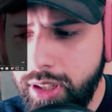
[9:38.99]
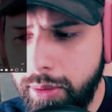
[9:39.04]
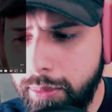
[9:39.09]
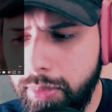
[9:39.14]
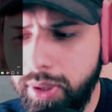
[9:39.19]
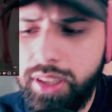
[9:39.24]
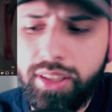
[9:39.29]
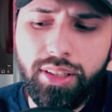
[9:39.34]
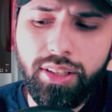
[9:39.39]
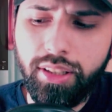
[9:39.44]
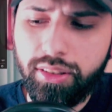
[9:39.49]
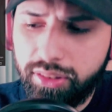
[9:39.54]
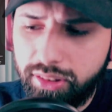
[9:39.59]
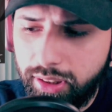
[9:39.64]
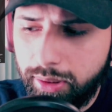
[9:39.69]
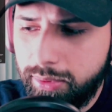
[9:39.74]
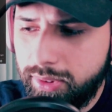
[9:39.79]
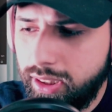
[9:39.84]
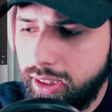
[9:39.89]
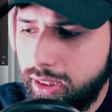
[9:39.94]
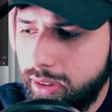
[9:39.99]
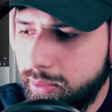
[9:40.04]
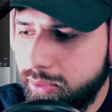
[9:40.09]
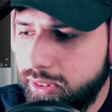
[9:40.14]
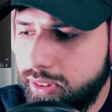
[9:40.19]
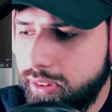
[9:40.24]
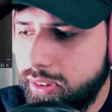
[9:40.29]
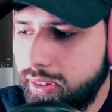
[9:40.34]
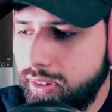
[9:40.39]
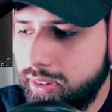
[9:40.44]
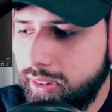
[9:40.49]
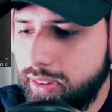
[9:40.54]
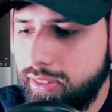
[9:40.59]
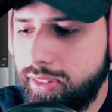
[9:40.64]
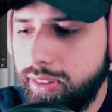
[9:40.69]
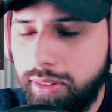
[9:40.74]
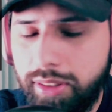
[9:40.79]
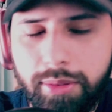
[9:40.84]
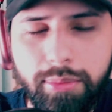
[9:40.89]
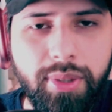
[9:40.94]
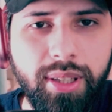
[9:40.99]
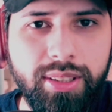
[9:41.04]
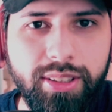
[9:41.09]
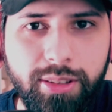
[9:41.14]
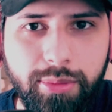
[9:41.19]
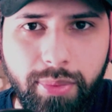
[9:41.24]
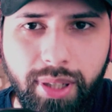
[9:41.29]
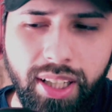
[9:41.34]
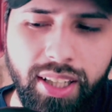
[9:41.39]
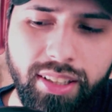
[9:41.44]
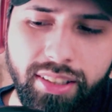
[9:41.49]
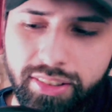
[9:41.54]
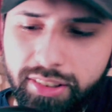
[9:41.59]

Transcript: But you know, sometimes something makes you mad.